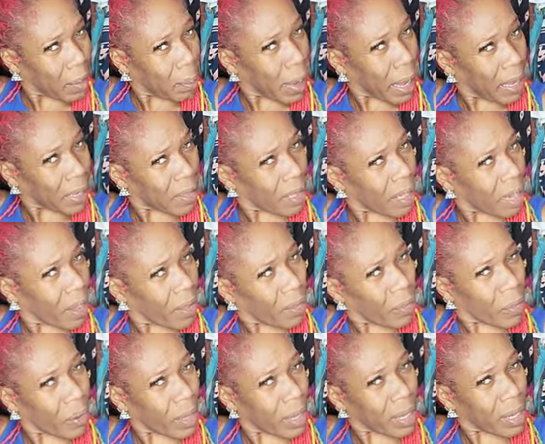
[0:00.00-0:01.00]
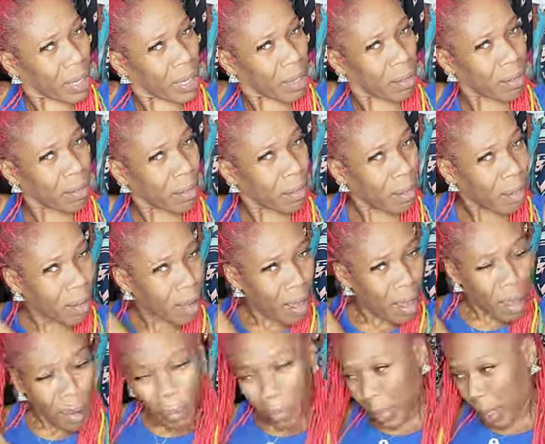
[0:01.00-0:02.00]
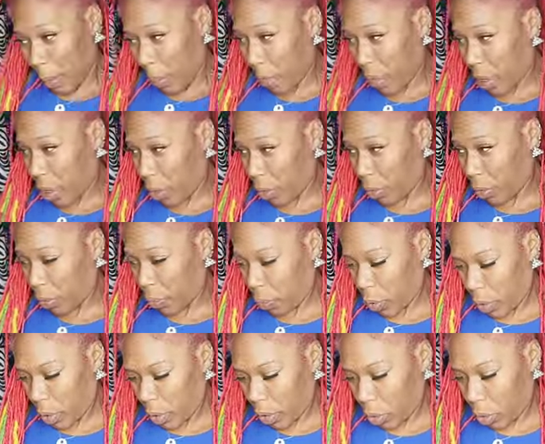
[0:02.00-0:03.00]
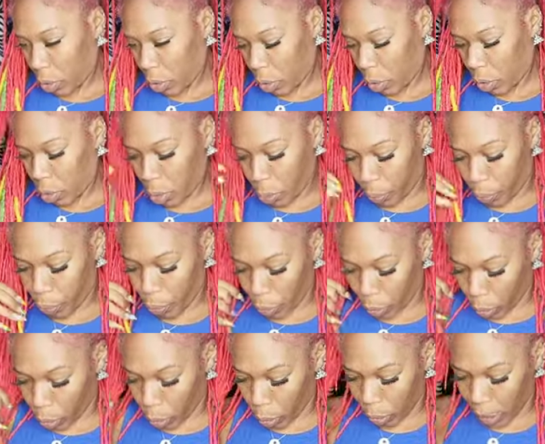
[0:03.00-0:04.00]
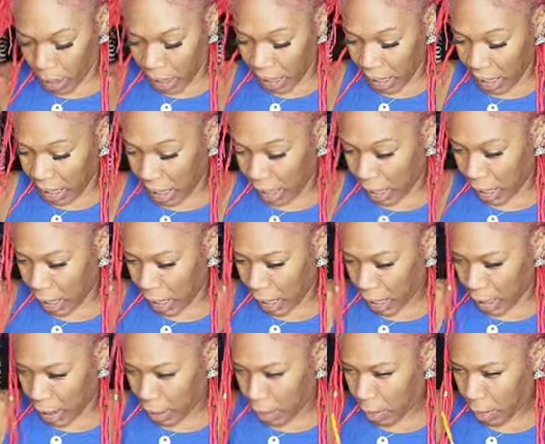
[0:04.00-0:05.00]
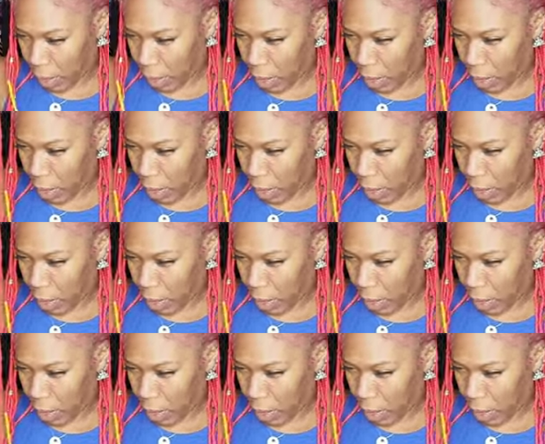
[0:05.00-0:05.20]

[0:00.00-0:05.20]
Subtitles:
it back together again. But I'm gonna go through it and do a little pruning and